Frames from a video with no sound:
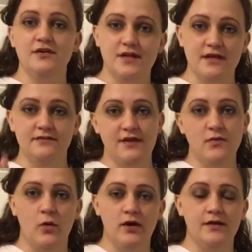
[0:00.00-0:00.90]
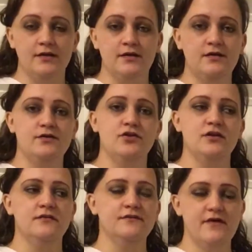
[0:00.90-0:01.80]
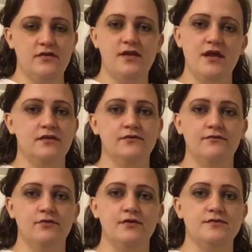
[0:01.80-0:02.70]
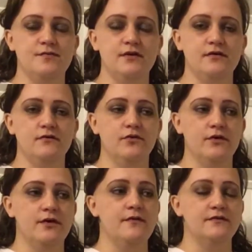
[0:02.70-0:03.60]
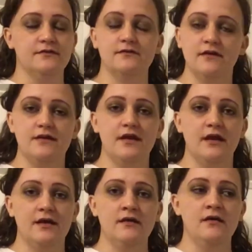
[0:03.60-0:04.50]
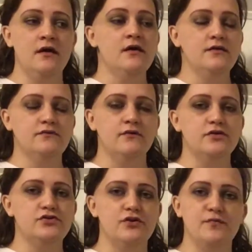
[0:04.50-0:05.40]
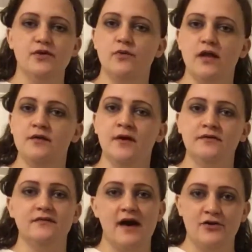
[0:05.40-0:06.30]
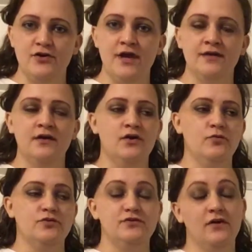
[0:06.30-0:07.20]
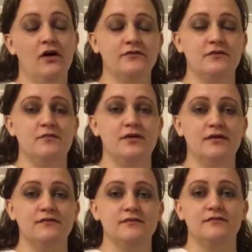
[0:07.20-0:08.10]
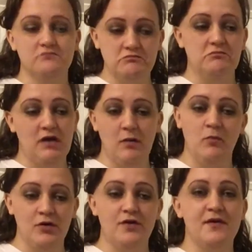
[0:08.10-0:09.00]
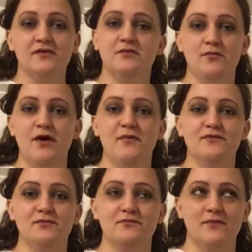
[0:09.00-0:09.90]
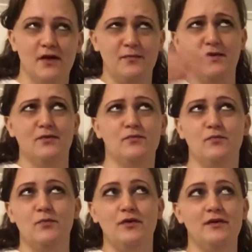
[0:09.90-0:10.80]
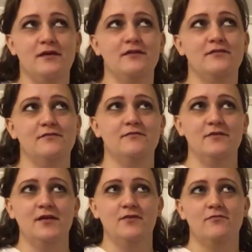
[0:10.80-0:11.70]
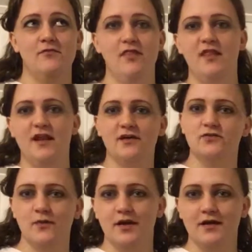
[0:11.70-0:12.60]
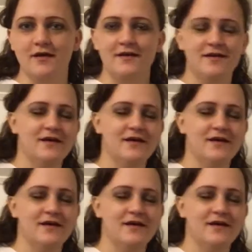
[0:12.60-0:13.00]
Today's day 1. You need 7 days for it to be good. This is Sunday night, so it should be ready by Saturday, which is awesome because I'm wanting to make some bread this coming weekend, you know, the next one I get.